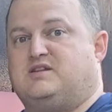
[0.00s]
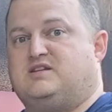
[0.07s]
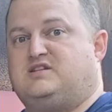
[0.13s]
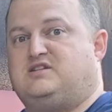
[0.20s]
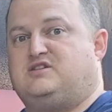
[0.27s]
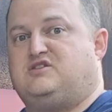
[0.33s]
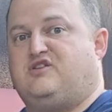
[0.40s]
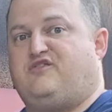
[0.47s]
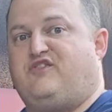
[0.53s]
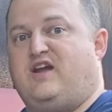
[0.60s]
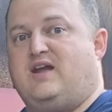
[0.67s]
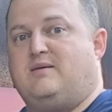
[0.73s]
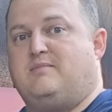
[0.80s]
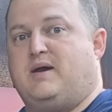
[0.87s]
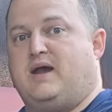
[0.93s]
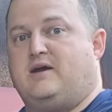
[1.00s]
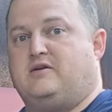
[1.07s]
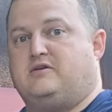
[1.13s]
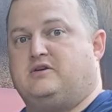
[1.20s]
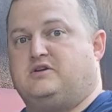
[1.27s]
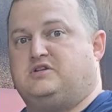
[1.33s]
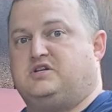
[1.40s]
This is your fan
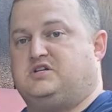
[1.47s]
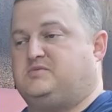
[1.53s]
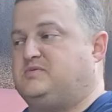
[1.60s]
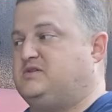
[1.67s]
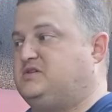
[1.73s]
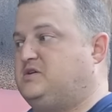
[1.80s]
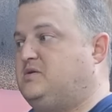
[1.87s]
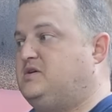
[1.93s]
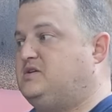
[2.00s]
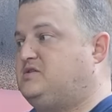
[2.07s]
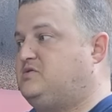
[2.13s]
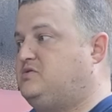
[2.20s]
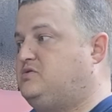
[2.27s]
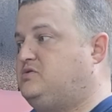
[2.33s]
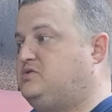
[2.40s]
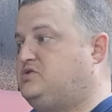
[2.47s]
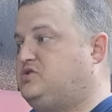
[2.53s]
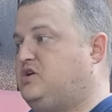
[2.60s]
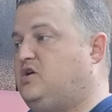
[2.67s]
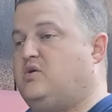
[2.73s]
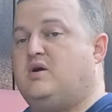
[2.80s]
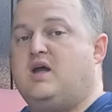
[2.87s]
pattern adjustment. So this can
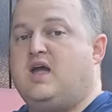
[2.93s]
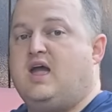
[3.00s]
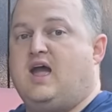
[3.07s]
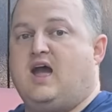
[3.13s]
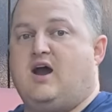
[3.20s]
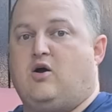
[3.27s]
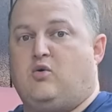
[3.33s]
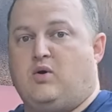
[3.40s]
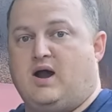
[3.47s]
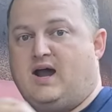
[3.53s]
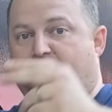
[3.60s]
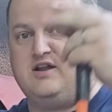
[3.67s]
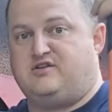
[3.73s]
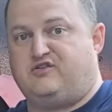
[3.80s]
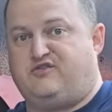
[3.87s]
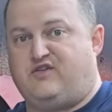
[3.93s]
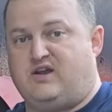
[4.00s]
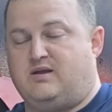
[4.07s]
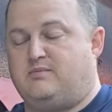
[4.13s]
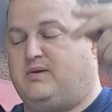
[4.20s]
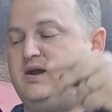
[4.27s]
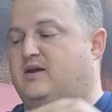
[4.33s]
control how wide your
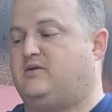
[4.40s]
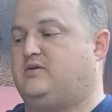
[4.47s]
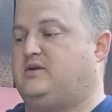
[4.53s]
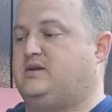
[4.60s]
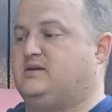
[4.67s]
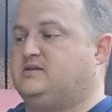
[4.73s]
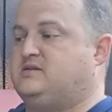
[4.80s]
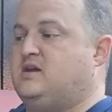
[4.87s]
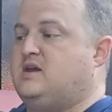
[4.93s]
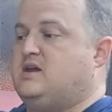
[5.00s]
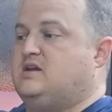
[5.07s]
fan pattern is.